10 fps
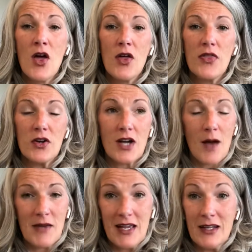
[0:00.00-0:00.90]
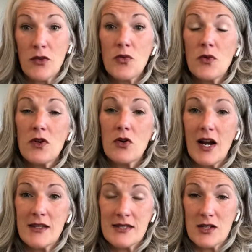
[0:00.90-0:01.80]
They're coming in through the
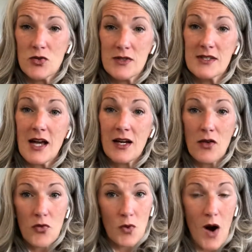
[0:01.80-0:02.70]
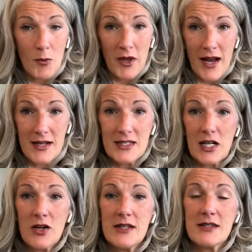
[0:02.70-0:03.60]
Grand Central Sun, through our
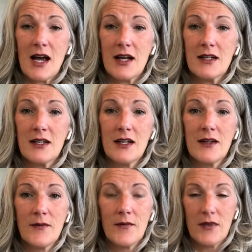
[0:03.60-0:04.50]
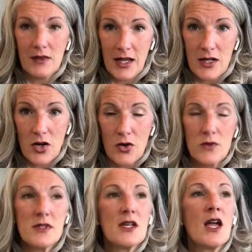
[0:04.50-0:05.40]
planetary sun, light
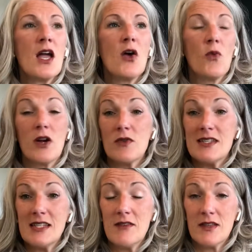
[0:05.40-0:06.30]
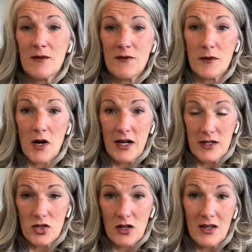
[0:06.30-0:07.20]
codes. We are receiving them from our
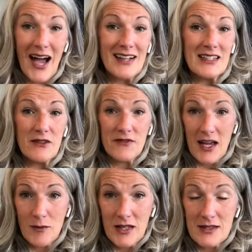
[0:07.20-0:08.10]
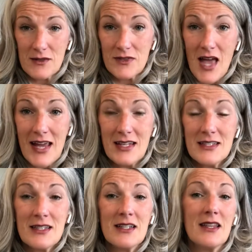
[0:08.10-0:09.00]
intergalactic families of
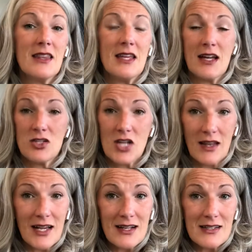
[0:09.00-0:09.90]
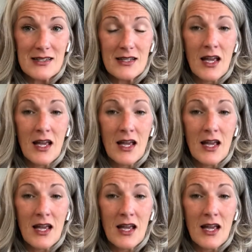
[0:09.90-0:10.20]
light, the angelics,